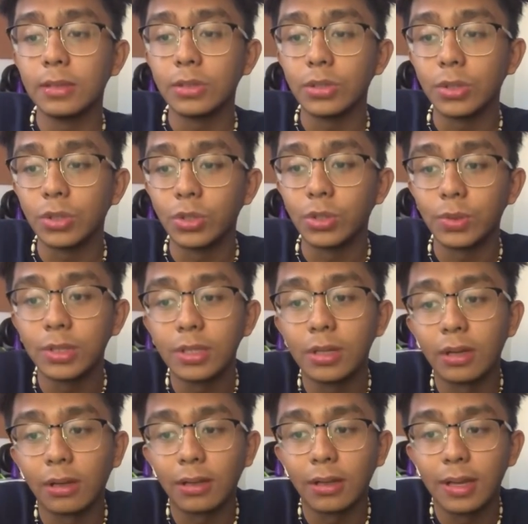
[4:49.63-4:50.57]
So switching
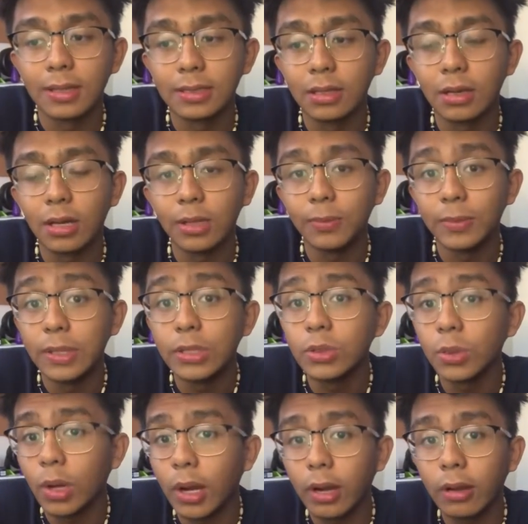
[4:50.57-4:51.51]
to claw has gotten me
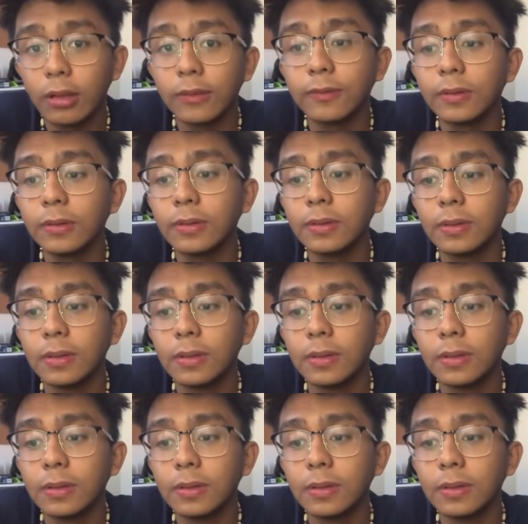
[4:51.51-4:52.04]
to a higher level,